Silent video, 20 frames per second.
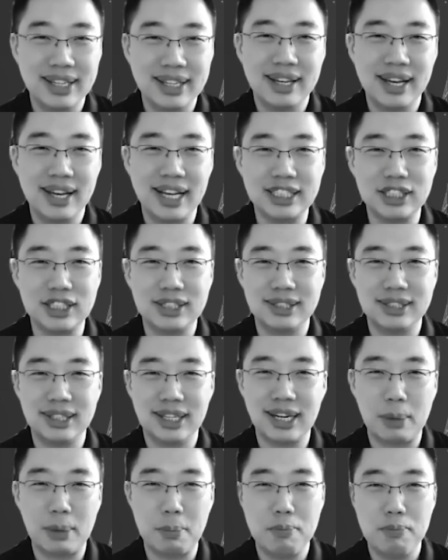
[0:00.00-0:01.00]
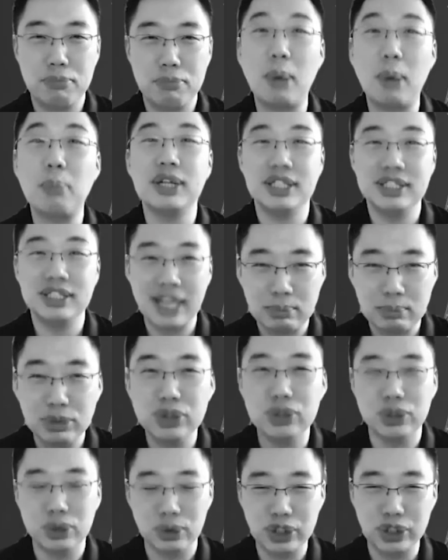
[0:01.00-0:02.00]
has prompted them
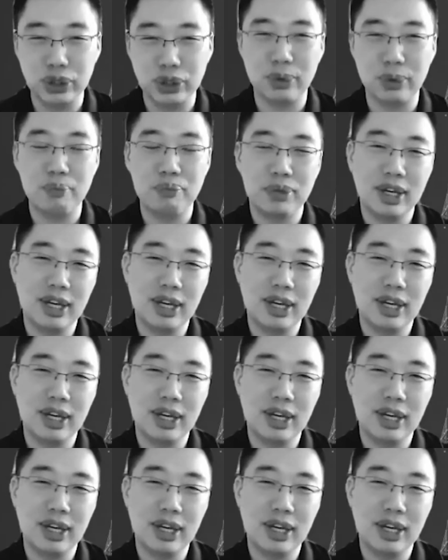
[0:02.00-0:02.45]
to do so.